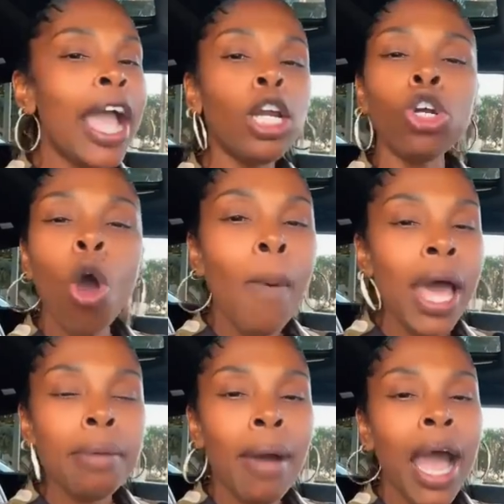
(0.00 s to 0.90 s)
buy it or
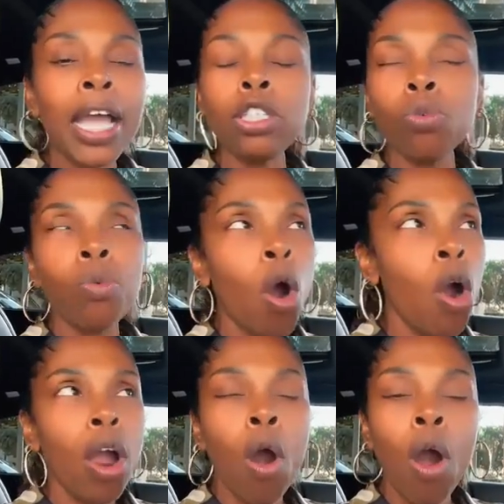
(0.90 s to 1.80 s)
nobody buy it
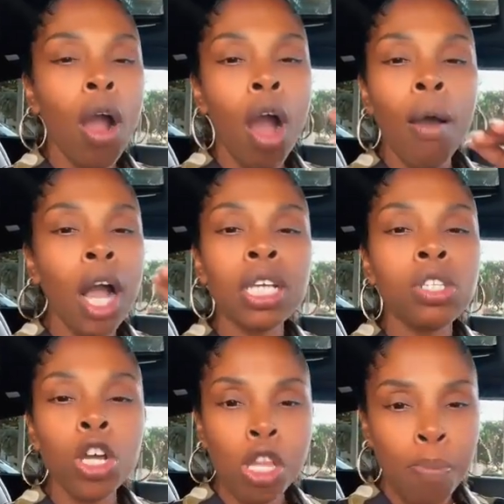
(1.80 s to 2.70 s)
or a
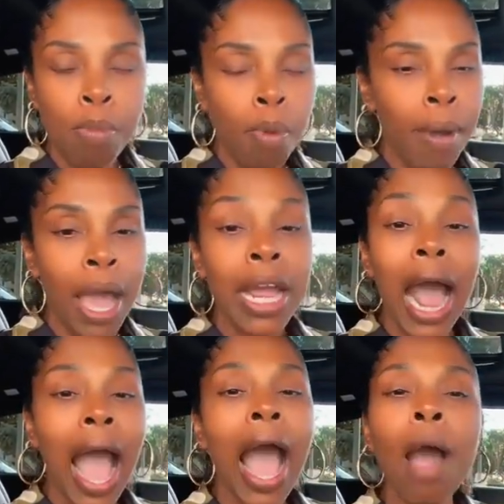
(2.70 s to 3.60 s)
gazillion people buy
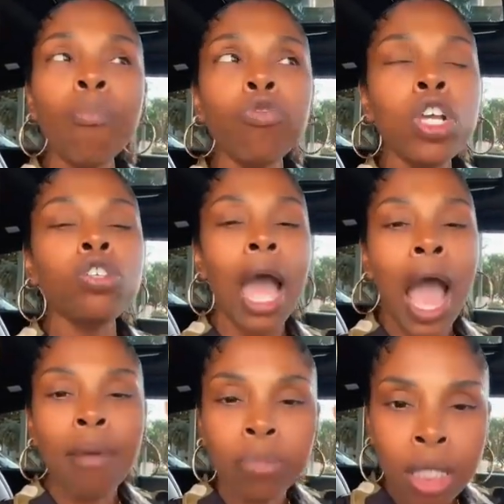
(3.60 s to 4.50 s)
it. I'm
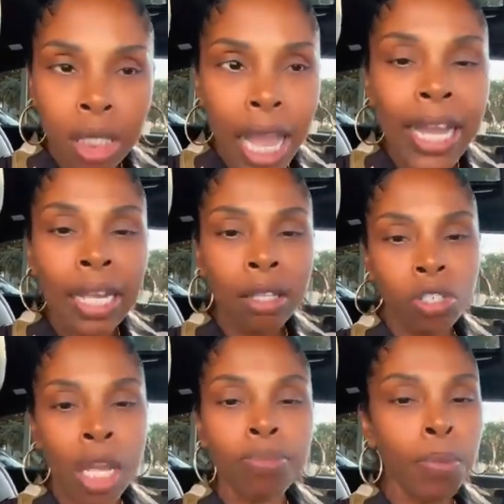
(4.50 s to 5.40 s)
taking
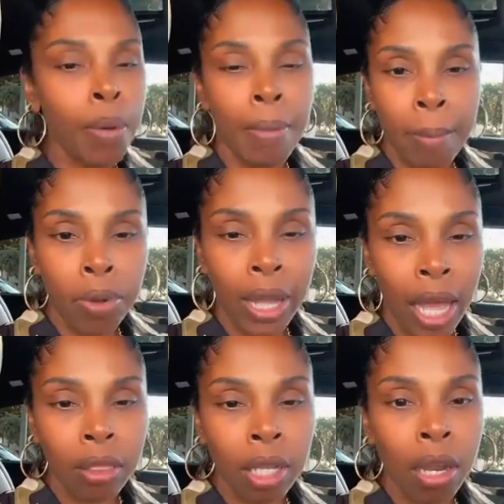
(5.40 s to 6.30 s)
the step to put my
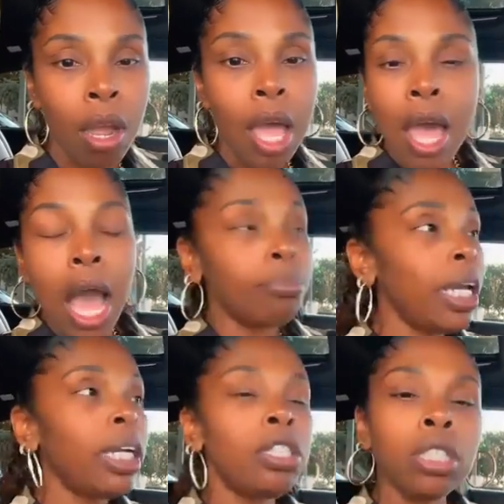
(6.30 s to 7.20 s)
book out there. I'm
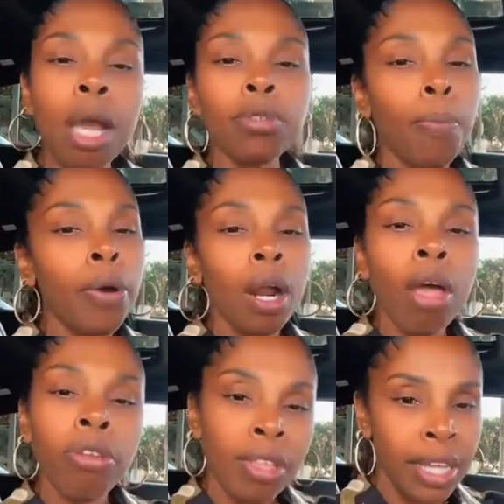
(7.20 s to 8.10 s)
taking the step to put
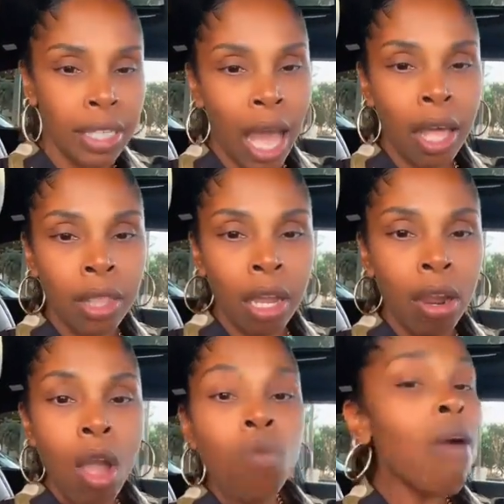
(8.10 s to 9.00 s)
other things out
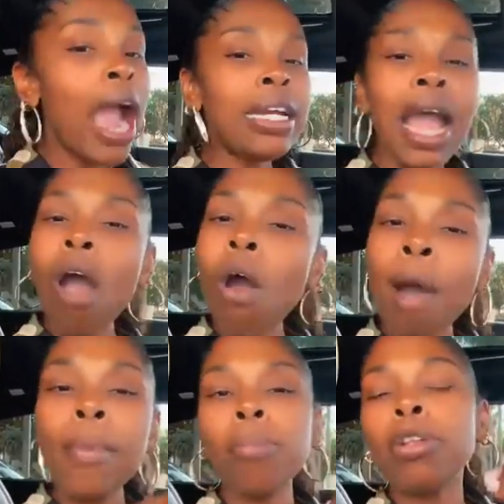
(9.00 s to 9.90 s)
there. Right now,
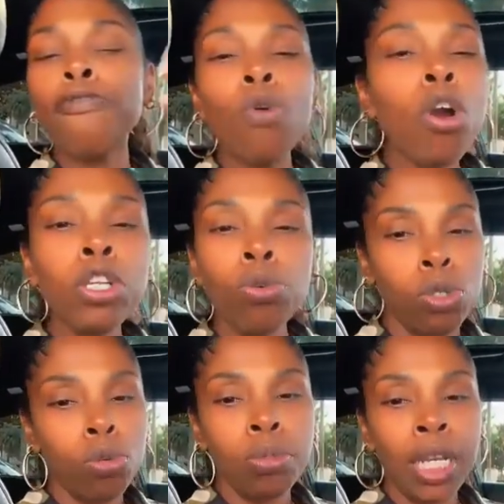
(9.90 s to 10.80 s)
I'm up to 4
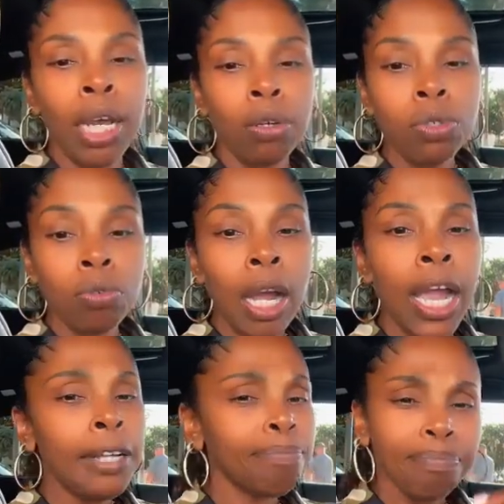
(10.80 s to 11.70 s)
YouTube channels,
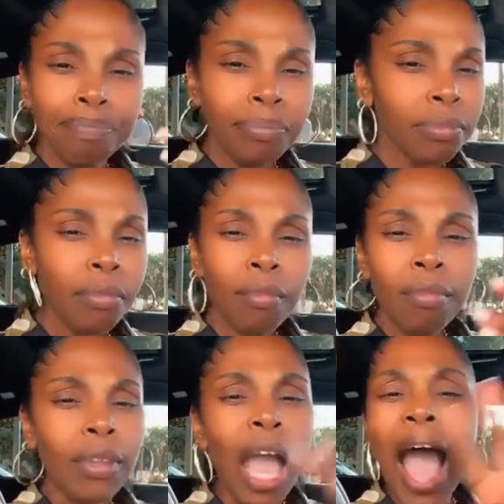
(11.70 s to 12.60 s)
right?
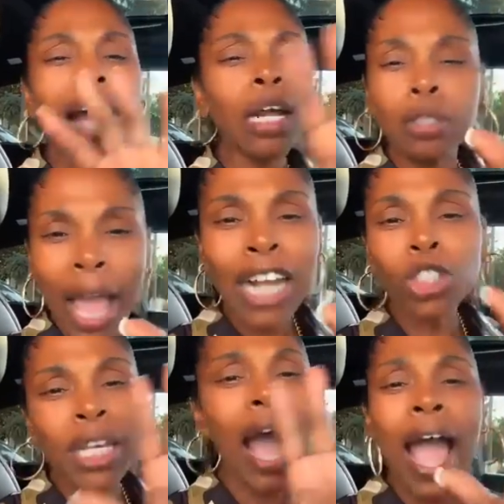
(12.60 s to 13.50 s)

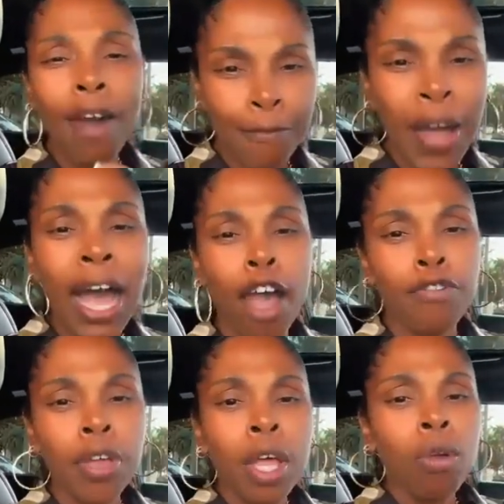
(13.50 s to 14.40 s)
Actually, I have
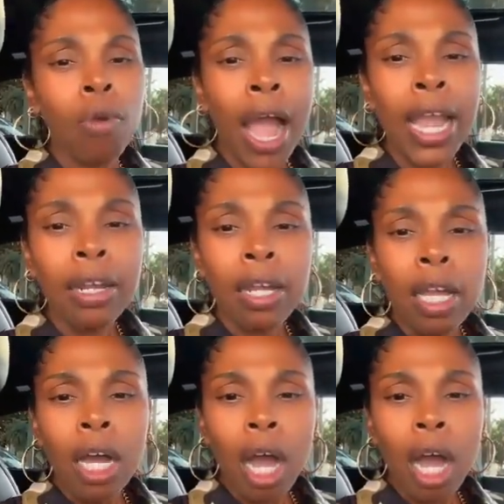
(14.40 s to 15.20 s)
5, right?